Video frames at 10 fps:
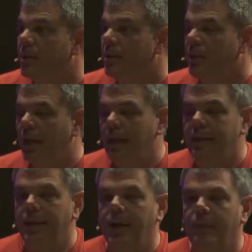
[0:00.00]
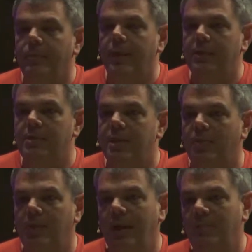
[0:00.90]
And that's
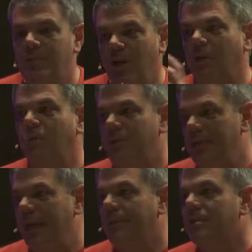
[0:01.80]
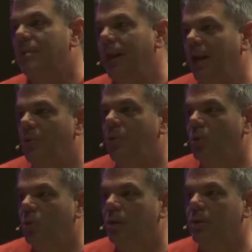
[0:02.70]
something I'm talking with Dax about
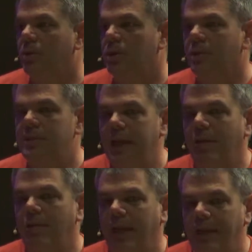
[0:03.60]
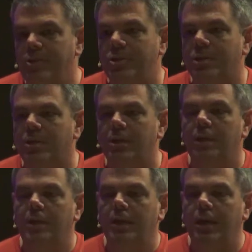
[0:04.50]
more in South Asia.
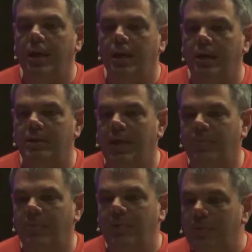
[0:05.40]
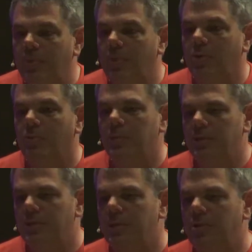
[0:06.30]
Adopt a People group
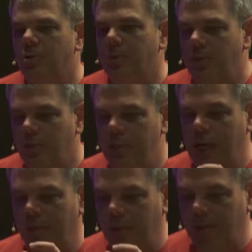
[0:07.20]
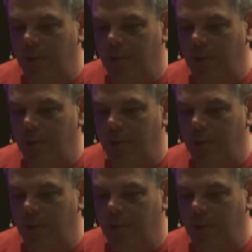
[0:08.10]
is essentially you adopt a